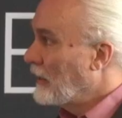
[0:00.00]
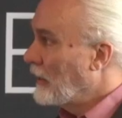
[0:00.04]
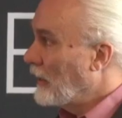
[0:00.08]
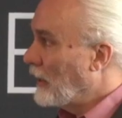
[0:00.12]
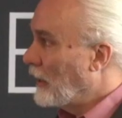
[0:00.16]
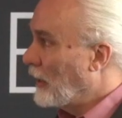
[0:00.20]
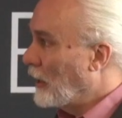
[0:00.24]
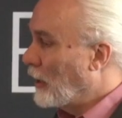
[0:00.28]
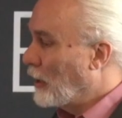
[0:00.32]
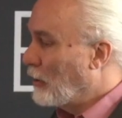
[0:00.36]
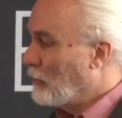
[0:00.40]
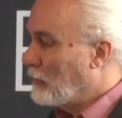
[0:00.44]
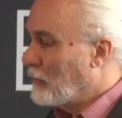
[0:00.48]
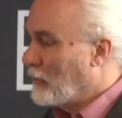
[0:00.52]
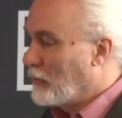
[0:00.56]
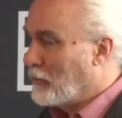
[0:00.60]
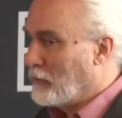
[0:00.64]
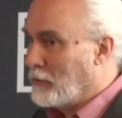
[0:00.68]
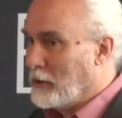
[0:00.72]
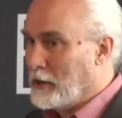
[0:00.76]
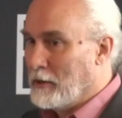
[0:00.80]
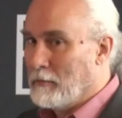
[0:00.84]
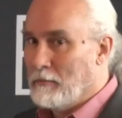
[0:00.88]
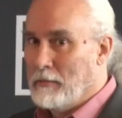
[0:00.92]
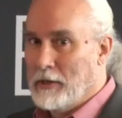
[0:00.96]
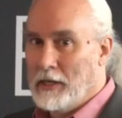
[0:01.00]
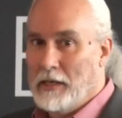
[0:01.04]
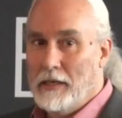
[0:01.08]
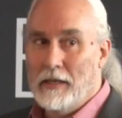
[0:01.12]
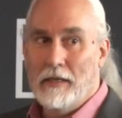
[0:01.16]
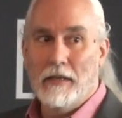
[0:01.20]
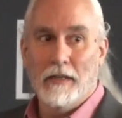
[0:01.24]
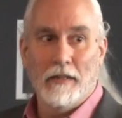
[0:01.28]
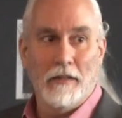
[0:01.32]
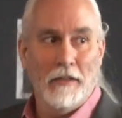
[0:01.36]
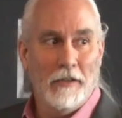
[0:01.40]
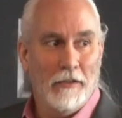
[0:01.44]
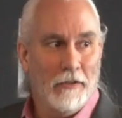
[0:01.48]
We
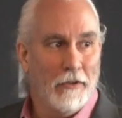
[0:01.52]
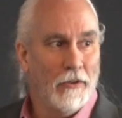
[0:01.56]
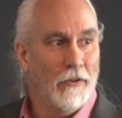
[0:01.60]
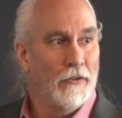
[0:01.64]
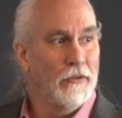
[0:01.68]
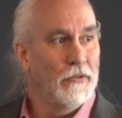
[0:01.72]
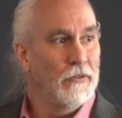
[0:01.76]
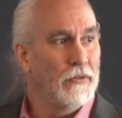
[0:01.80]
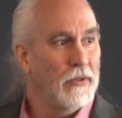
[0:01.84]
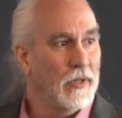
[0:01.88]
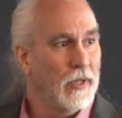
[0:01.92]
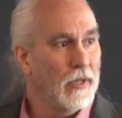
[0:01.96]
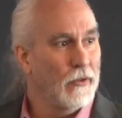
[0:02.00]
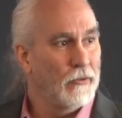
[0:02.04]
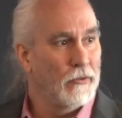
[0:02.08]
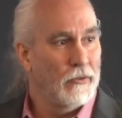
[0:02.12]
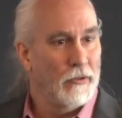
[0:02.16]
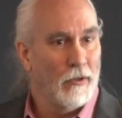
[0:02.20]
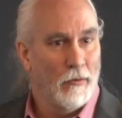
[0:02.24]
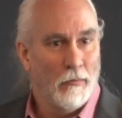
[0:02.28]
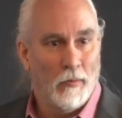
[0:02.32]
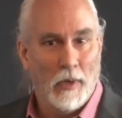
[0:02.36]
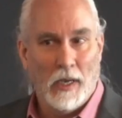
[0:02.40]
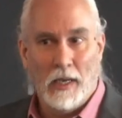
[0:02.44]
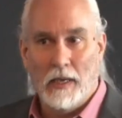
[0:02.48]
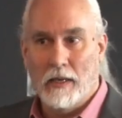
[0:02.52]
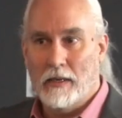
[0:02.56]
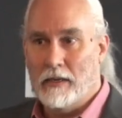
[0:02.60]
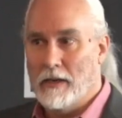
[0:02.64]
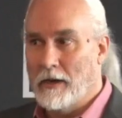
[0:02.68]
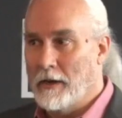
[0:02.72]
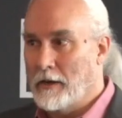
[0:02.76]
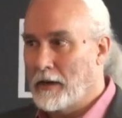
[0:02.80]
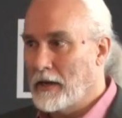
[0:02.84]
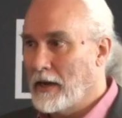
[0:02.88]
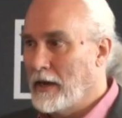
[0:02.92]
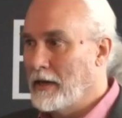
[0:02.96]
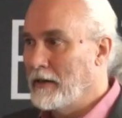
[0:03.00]
immediately used this to make
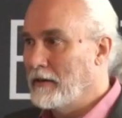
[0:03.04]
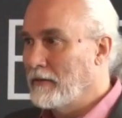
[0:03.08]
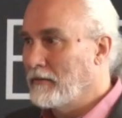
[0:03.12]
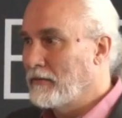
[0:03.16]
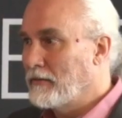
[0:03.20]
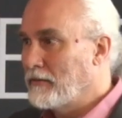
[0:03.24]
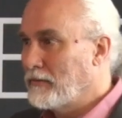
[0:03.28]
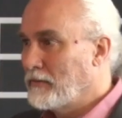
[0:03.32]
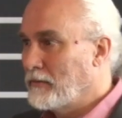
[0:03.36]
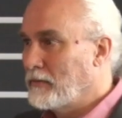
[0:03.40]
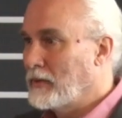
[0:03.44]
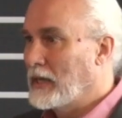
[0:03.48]
a kind of